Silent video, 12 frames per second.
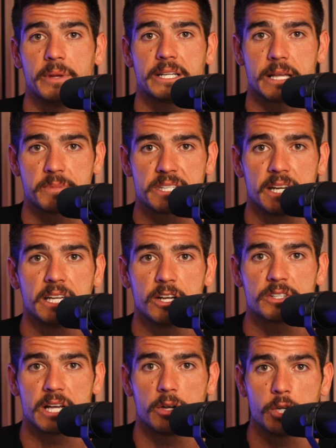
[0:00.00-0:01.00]
Because I'm sitting
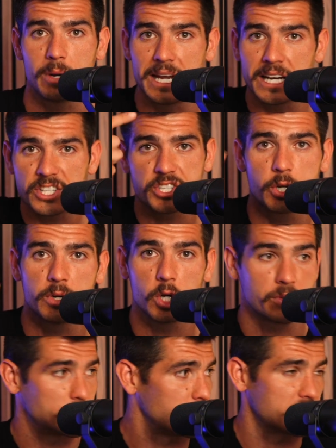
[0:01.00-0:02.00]
here telling you in a studio
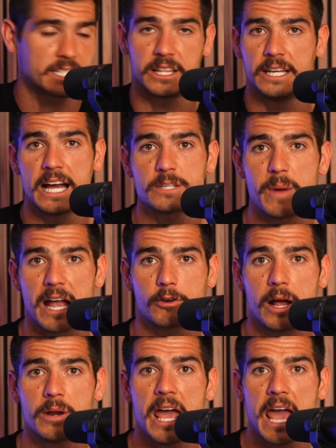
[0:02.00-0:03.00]
that you get to see the nice
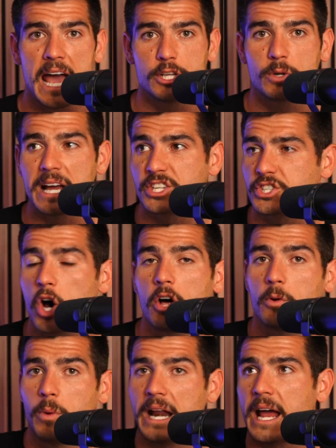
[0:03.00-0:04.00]
background, as you guys saw
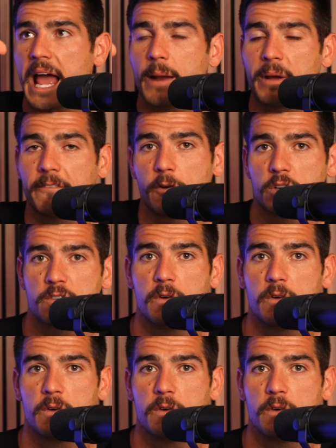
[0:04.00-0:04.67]
when I had my first